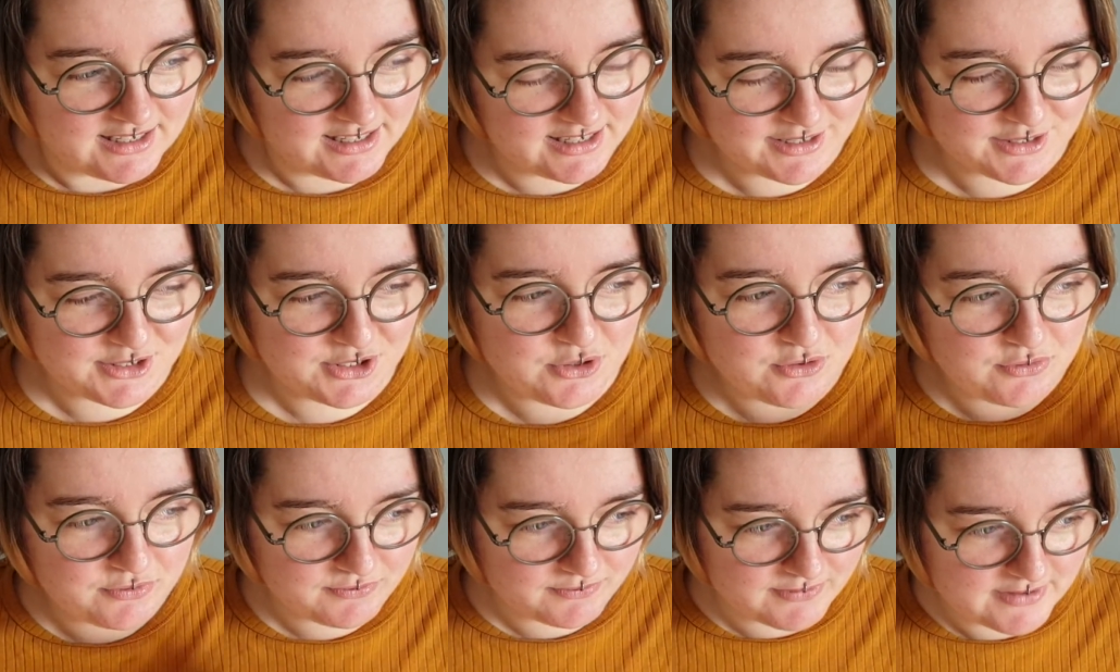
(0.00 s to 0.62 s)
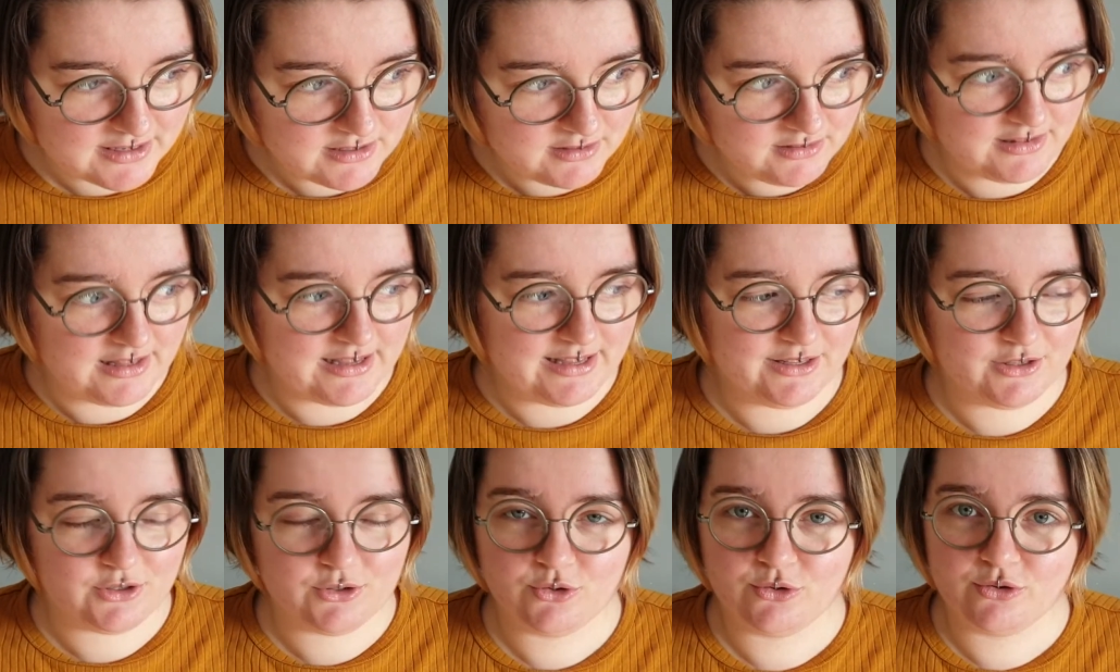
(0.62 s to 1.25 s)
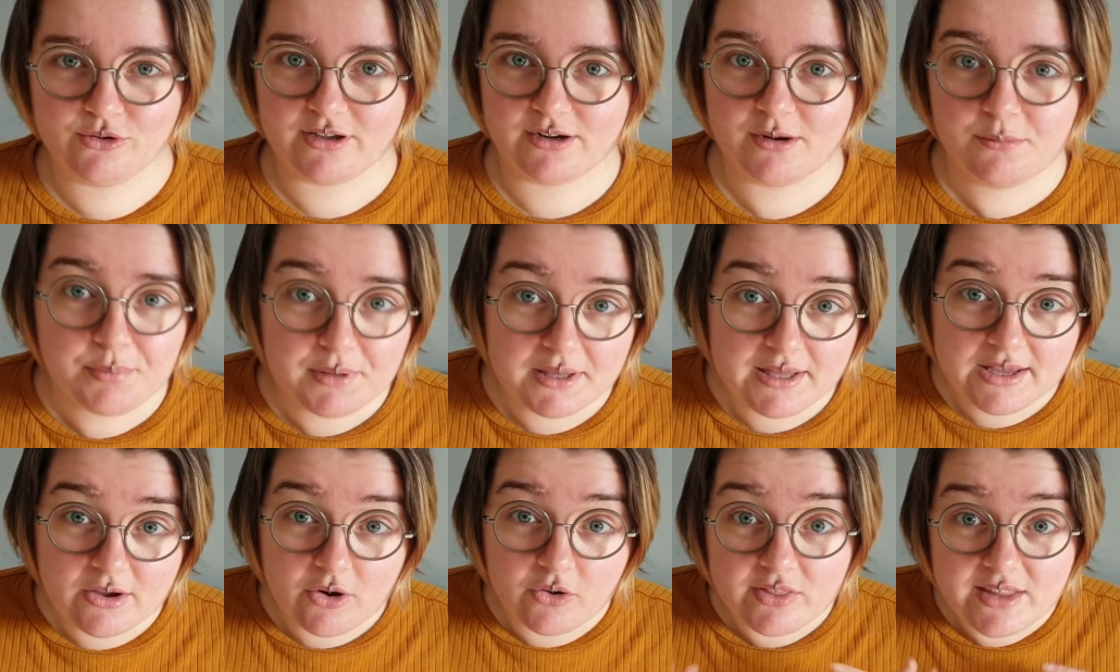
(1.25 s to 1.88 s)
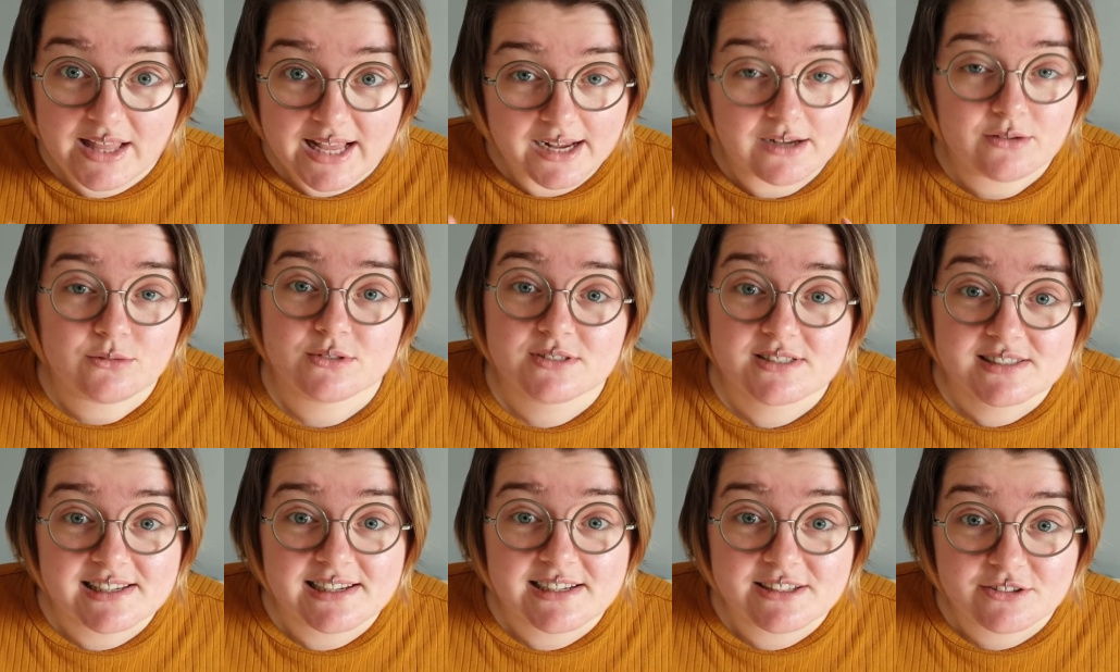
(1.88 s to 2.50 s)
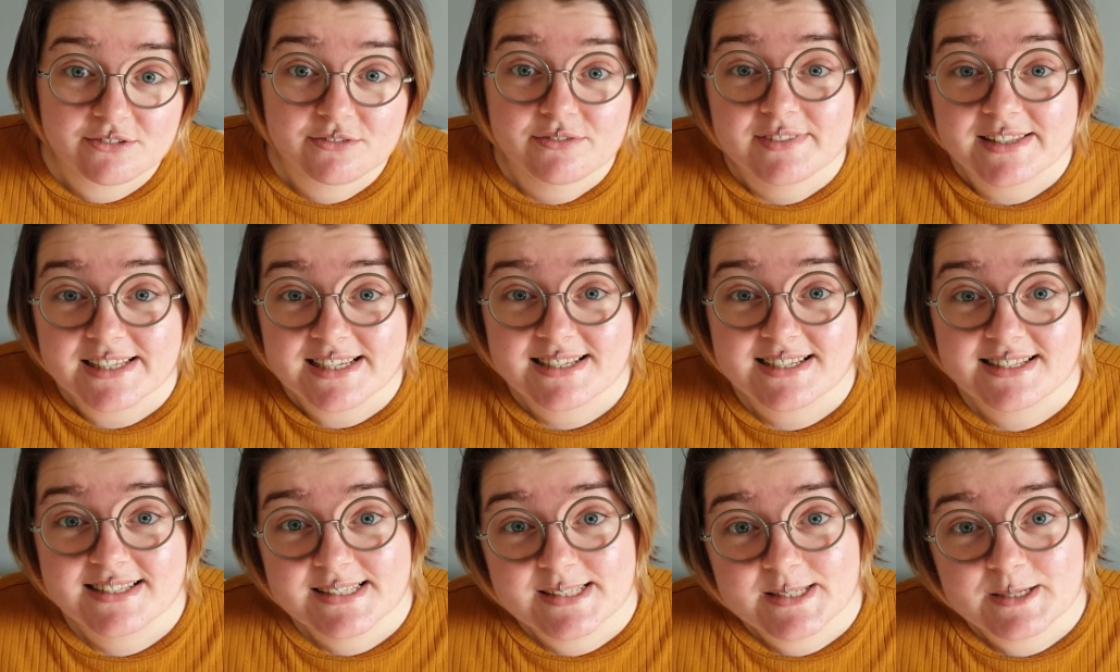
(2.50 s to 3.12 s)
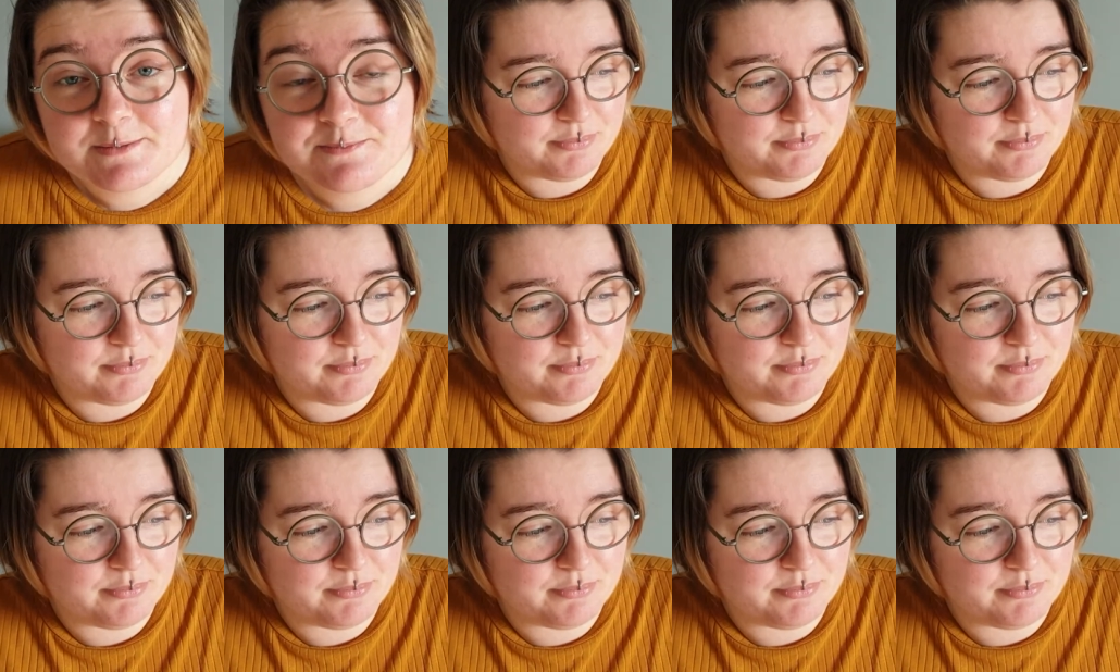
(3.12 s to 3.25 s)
you feel like you're gonna be on the outside of this,